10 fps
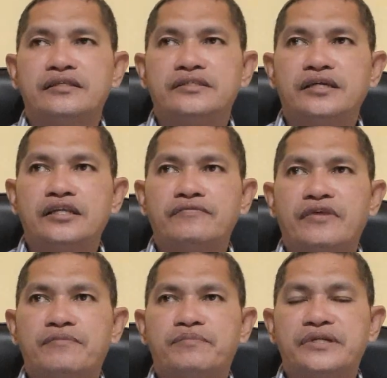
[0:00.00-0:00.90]
Dealing
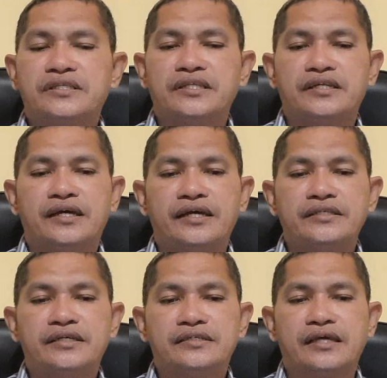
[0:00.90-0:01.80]
with pertinent
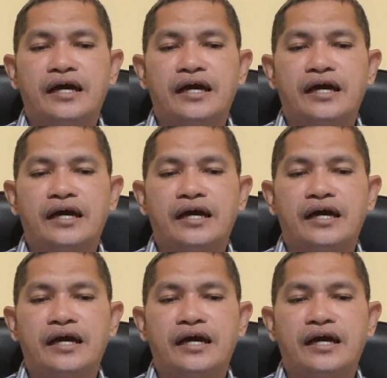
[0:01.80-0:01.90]
ideas,